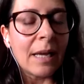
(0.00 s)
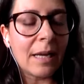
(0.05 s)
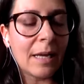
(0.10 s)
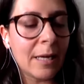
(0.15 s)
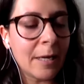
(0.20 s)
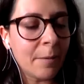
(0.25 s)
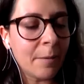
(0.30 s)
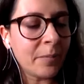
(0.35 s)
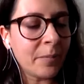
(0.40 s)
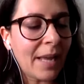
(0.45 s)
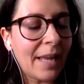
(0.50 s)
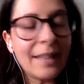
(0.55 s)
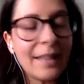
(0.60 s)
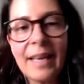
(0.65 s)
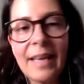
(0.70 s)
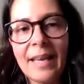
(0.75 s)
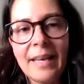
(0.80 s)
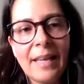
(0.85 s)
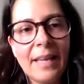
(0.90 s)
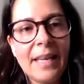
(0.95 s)

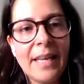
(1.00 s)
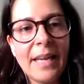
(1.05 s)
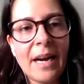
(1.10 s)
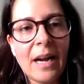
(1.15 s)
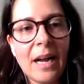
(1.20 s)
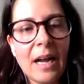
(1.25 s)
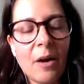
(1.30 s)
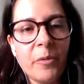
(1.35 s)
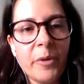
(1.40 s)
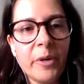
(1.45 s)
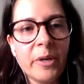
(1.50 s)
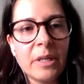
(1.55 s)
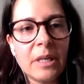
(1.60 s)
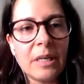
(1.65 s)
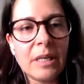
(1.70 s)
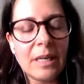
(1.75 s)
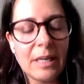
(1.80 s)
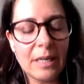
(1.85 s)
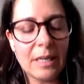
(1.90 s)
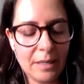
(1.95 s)
And here I
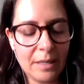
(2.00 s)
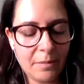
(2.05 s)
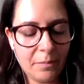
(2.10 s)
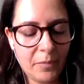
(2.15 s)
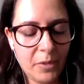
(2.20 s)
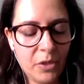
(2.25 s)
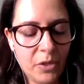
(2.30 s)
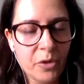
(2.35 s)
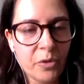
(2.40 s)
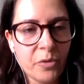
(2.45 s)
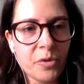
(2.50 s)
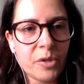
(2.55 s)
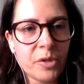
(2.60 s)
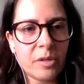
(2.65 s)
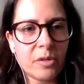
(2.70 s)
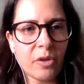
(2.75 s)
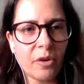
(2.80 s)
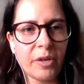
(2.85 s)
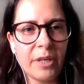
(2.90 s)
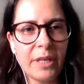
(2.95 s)
will
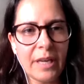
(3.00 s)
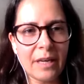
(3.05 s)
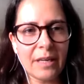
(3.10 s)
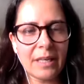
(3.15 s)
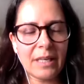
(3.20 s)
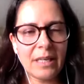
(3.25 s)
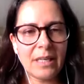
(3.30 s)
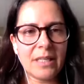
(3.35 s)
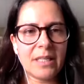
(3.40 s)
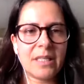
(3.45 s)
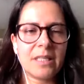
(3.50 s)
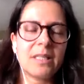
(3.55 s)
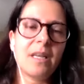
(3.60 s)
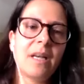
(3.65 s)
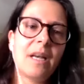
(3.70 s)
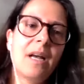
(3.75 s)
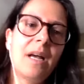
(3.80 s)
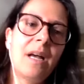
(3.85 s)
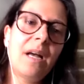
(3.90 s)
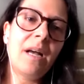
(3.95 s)
use Tony Ungi's
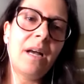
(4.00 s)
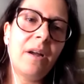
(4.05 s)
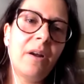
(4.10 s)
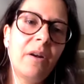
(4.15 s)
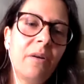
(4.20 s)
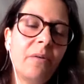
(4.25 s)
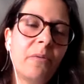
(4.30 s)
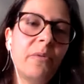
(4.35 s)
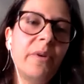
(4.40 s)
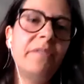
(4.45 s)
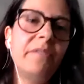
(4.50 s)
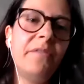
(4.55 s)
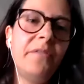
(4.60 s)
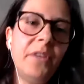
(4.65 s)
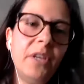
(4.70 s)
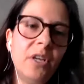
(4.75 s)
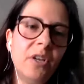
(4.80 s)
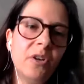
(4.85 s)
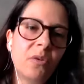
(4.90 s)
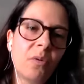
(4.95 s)

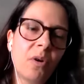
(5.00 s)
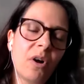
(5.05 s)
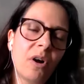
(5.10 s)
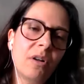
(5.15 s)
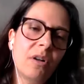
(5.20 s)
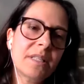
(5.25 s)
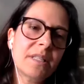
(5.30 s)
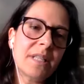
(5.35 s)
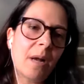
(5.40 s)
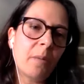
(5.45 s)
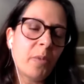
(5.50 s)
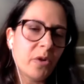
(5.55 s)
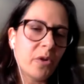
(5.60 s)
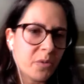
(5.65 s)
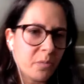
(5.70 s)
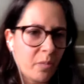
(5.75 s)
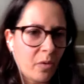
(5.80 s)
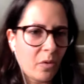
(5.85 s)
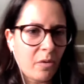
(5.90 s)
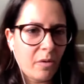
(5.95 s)
review on
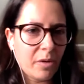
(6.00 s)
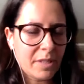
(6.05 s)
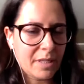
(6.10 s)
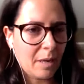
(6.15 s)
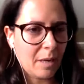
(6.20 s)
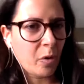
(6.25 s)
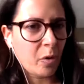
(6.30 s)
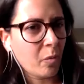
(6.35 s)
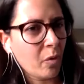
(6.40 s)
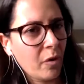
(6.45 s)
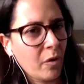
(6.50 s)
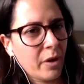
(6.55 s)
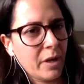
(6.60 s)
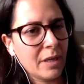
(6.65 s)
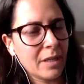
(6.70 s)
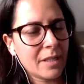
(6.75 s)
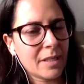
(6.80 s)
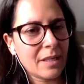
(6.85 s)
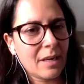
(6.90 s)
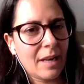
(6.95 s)
Samuel
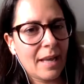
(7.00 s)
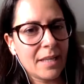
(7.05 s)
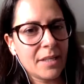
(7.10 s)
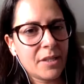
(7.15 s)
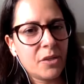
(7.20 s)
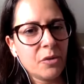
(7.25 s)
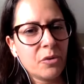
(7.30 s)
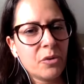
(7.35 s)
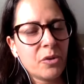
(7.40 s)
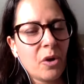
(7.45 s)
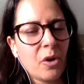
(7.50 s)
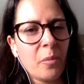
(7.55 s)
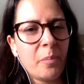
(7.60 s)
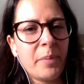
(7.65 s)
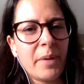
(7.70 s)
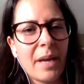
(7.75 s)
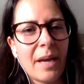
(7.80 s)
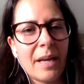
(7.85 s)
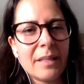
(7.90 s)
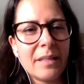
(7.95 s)
Moyn's Last
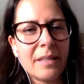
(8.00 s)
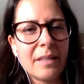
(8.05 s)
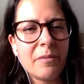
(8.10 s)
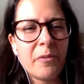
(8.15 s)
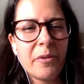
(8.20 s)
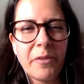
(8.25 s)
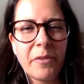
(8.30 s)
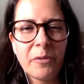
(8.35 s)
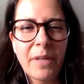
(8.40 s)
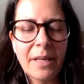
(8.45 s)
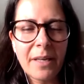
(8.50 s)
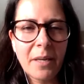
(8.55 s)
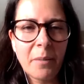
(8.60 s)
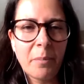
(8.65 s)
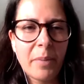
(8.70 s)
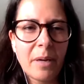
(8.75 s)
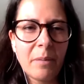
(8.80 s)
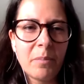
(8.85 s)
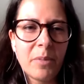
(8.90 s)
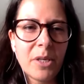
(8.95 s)
Utopia, the review that he
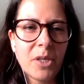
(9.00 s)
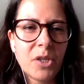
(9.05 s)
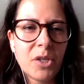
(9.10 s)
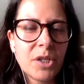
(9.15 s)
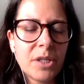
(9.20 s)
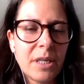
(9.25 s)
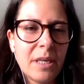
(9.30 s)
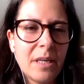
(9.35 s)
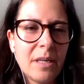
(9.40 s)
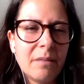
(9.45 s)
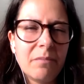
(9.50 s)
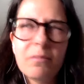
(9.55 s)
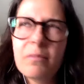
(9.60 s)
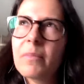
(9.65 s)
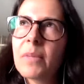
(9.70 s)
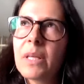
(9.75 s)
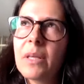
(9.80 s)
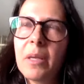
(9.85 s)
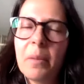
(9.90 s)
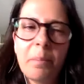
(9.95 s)
published
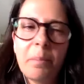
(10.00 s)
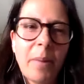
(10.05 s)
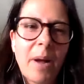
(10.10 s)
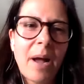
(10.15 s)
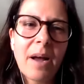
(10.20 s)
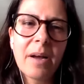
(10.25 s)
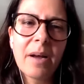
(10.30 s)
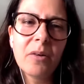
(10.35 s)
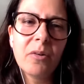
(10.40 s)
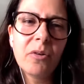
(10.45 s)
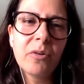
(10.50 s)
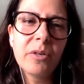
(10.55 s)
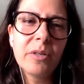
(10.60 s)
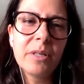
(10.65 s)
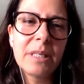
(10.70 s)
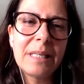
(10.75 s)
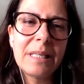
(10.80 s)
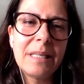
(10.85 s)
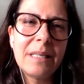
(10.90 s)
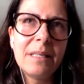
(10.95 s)
in Qui
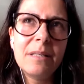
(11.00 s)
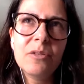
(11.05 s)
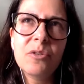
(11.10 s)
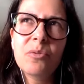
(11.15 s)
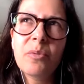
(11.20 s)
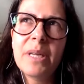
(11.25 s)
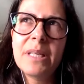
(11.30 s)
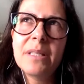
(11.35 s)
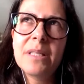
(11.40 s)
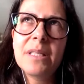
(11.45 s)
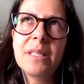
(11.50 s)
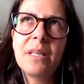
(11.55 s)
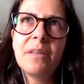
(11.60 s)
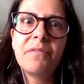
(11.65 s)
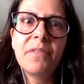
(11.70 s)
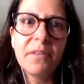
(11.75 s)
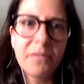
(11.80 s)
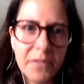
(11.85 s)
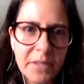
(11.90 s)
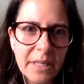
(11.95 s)
Parle in
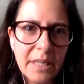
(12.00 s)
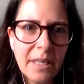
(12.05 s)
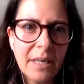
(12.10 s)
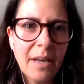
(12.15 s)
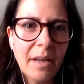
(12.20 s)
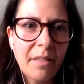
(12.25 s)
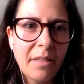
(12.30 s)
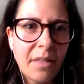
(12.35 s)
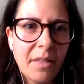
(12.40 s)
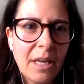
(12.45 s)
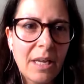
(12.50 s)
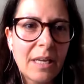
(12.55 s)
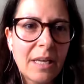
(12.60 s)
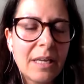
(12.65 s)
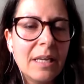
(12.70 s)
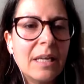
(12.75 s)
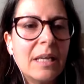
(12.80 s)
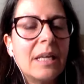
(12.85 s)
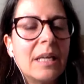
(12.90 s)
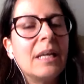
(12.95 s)
2015, I
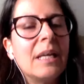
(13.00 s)
think,